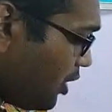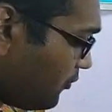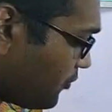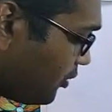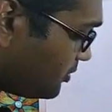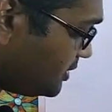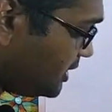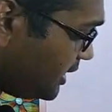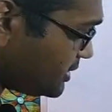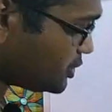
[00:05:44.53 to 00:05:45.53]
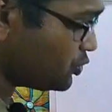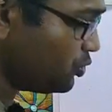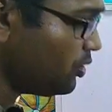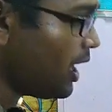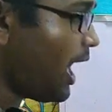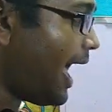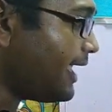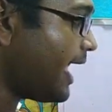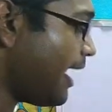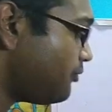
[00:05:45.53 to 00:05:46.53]
from these two I
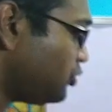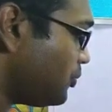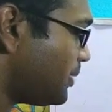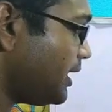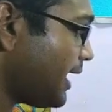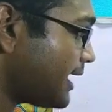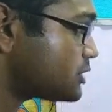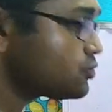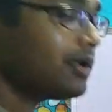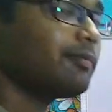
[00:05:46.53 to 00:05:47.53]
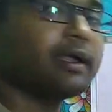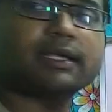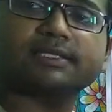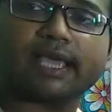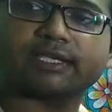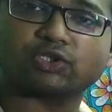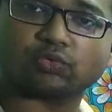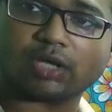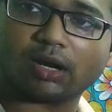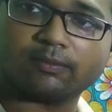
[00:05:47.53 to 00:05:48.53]
have to bring x1 minus x2
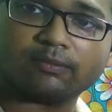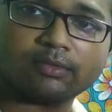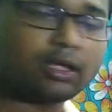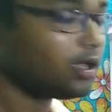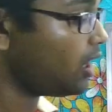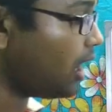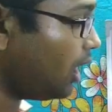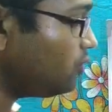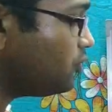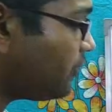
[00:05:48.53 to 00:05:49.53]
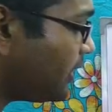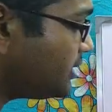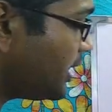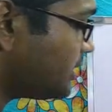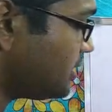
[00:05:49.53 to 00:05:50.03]
term. How to find that?